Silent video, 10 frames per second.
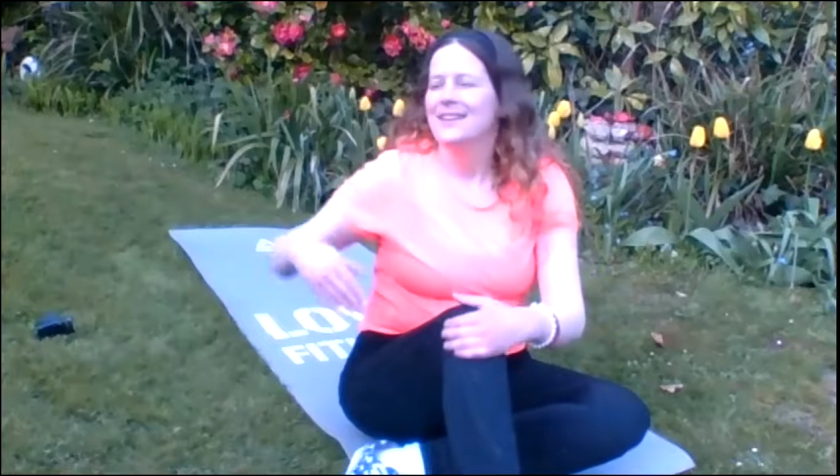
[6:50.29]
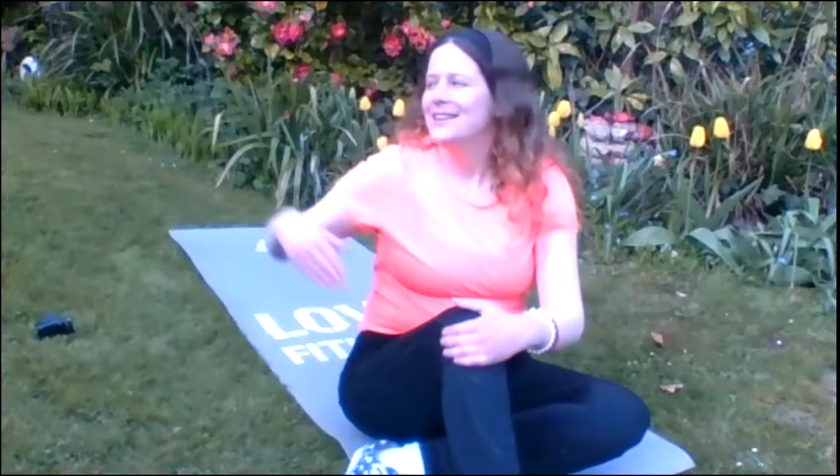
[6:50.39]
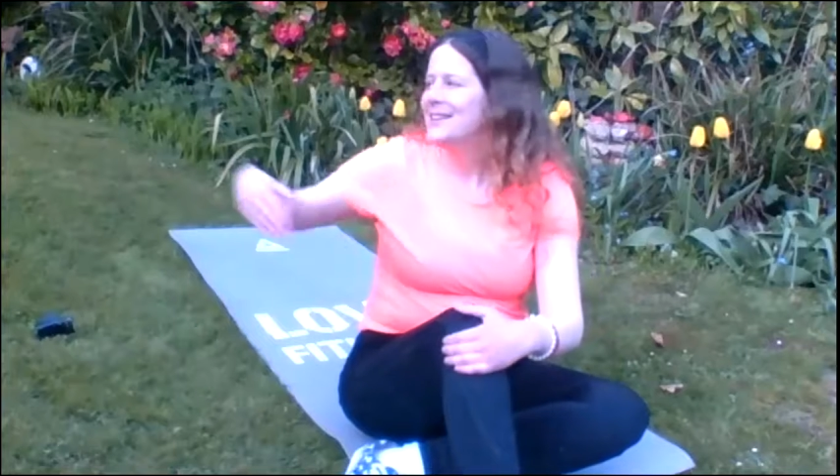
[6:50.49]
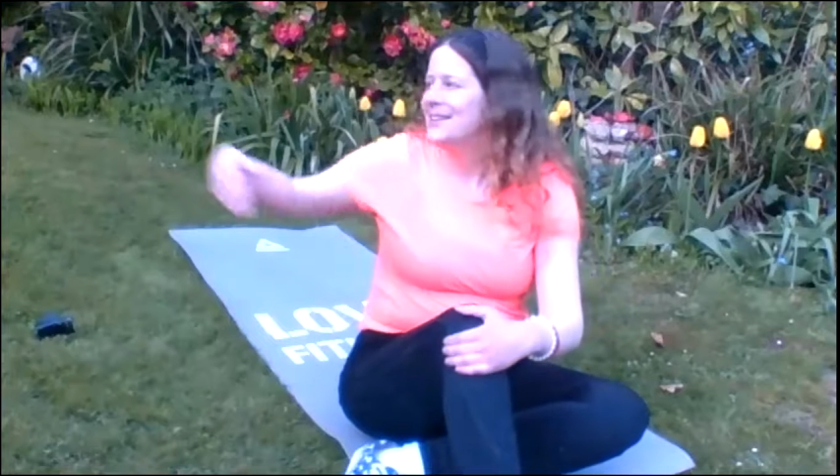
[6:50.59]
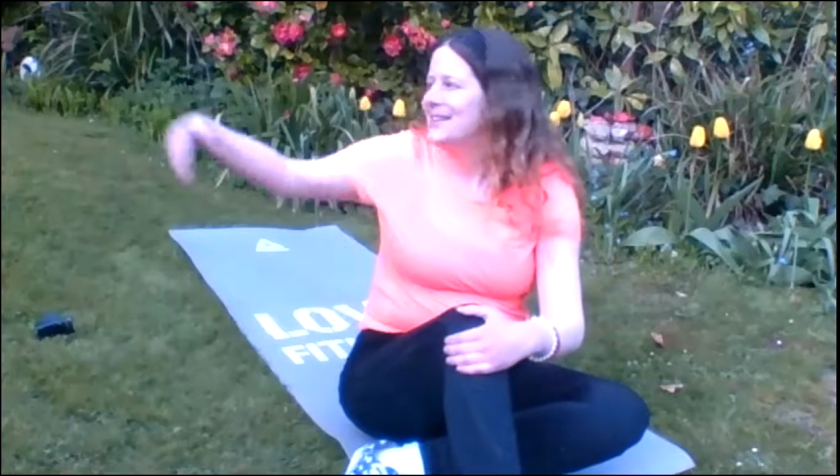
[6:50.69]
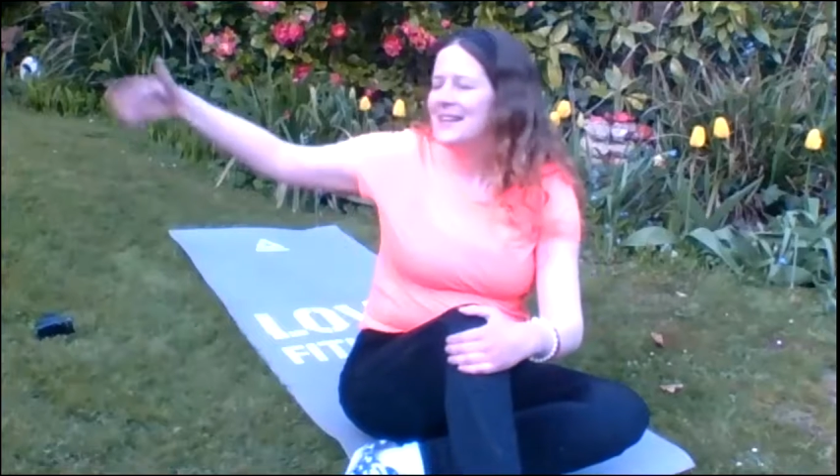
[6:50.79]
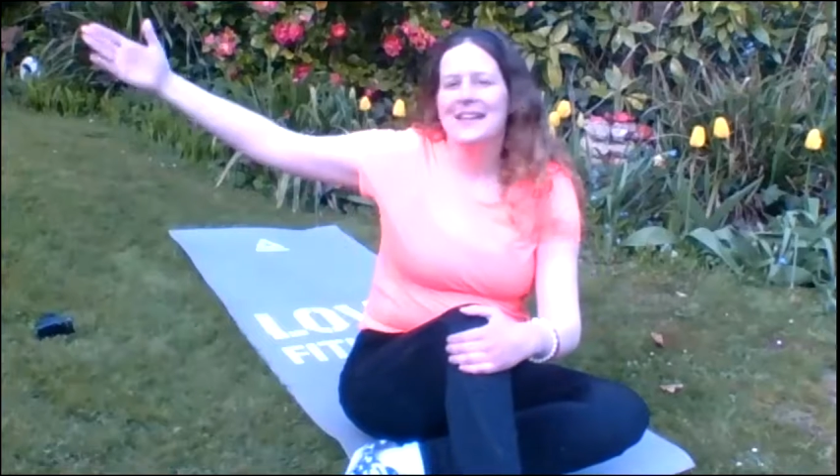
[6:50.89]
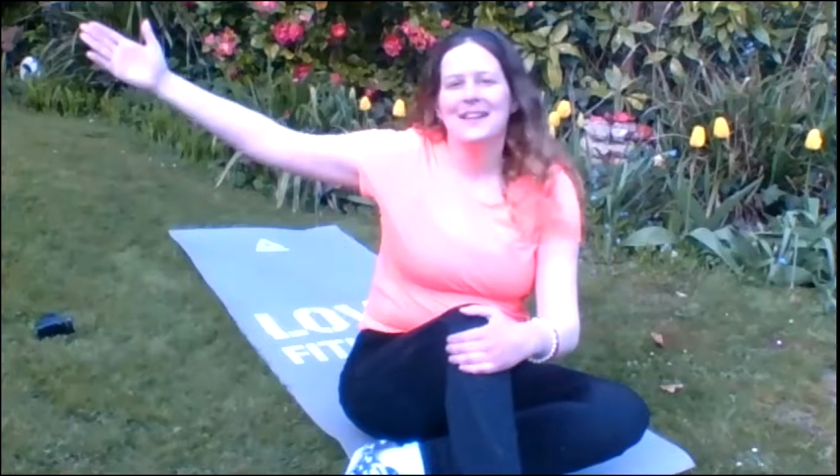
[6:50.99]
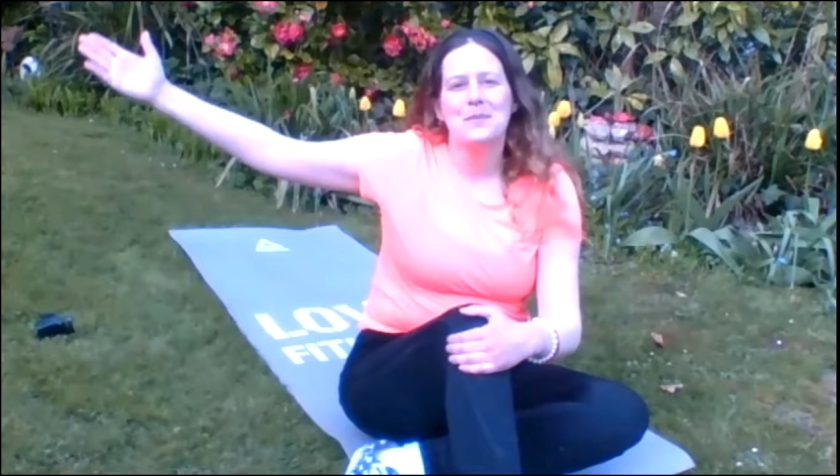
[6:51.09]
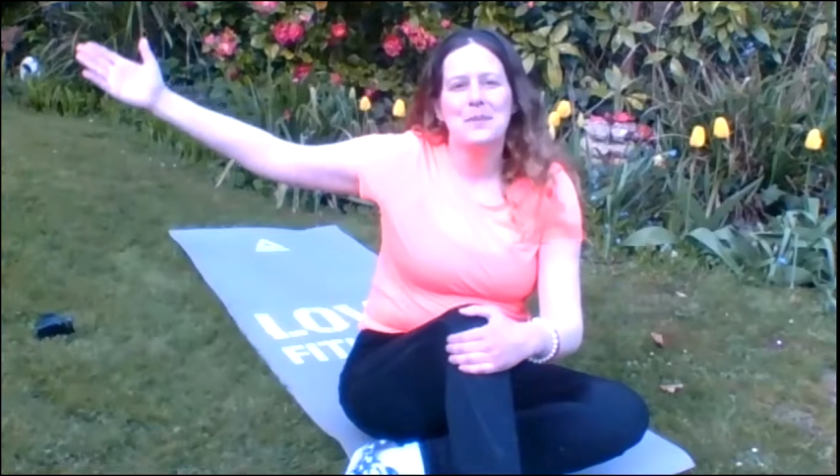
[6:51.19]
you can
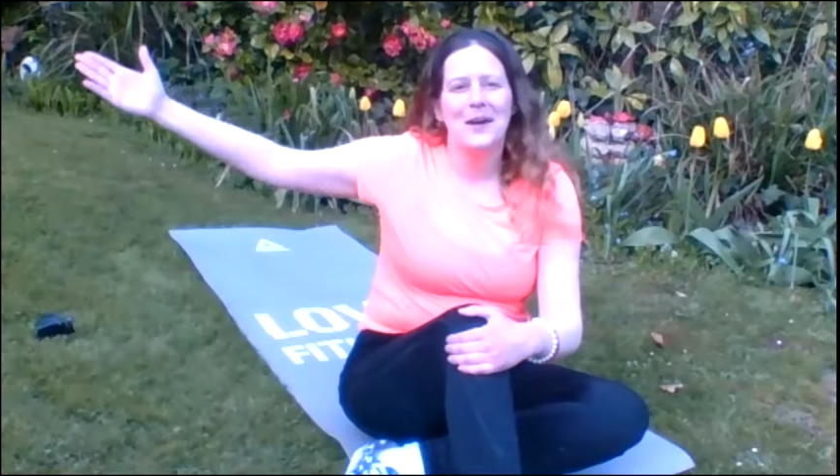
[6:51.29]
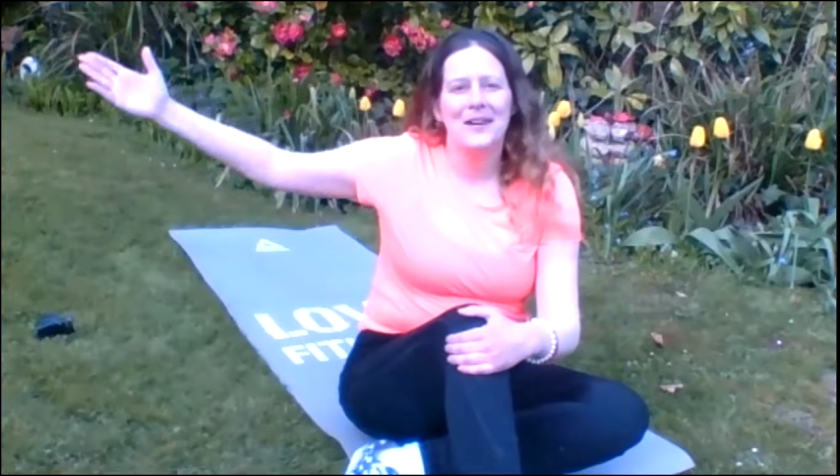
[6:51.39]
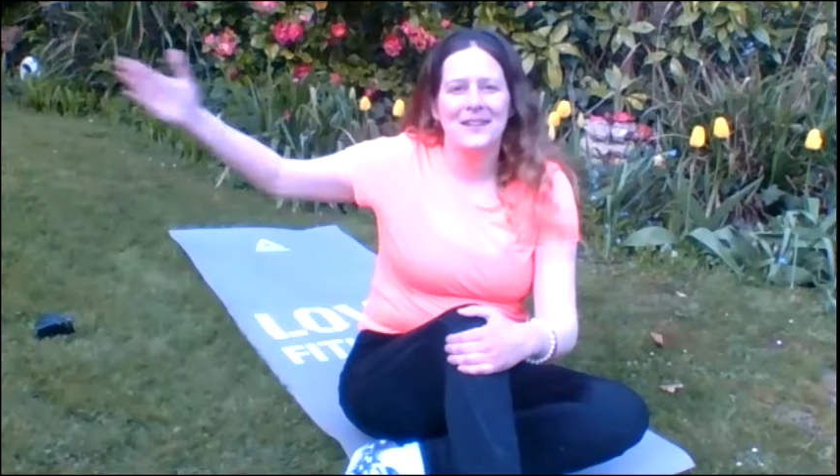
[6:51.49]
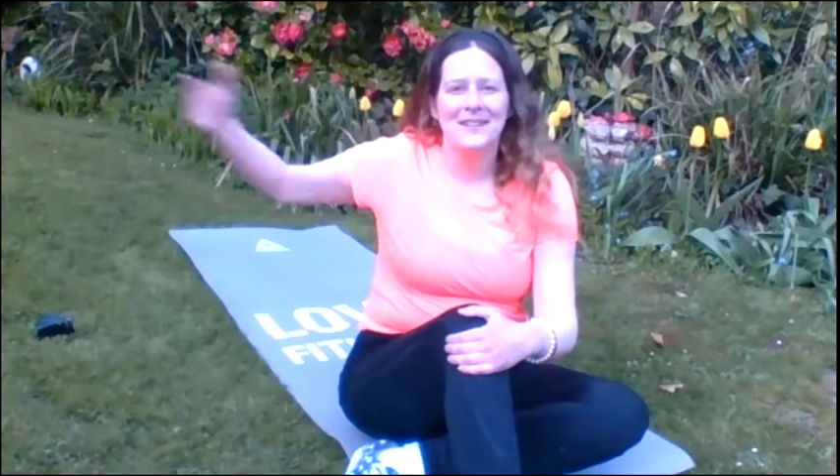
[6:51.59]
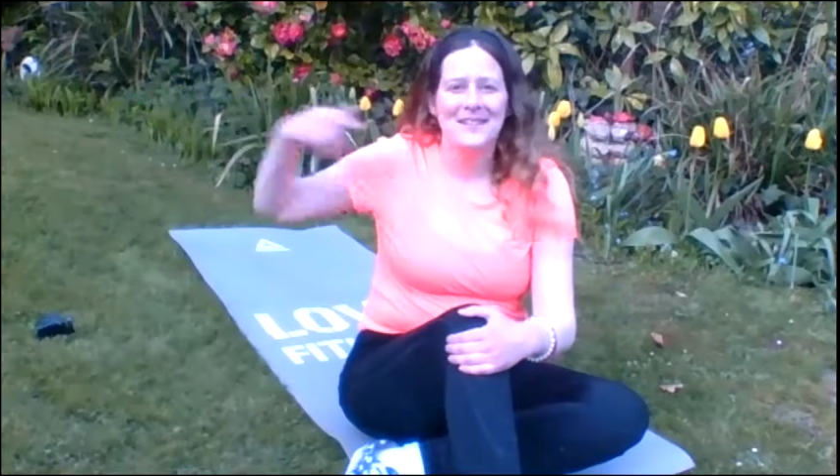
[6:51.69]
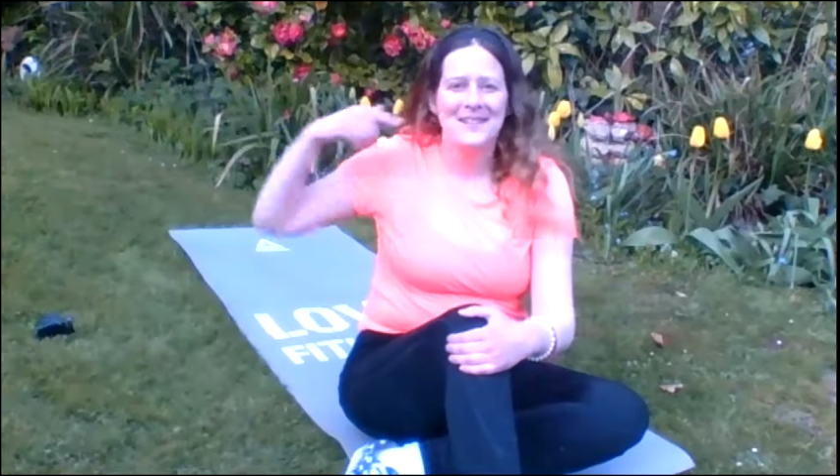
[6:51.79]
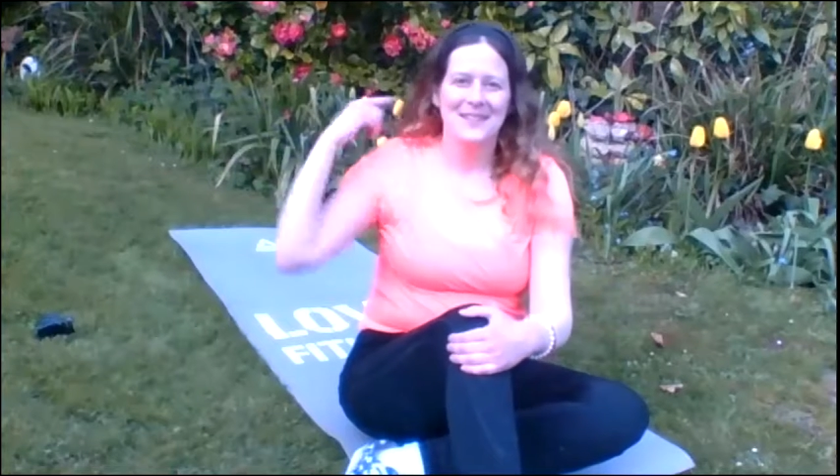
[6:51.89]
hear the birds,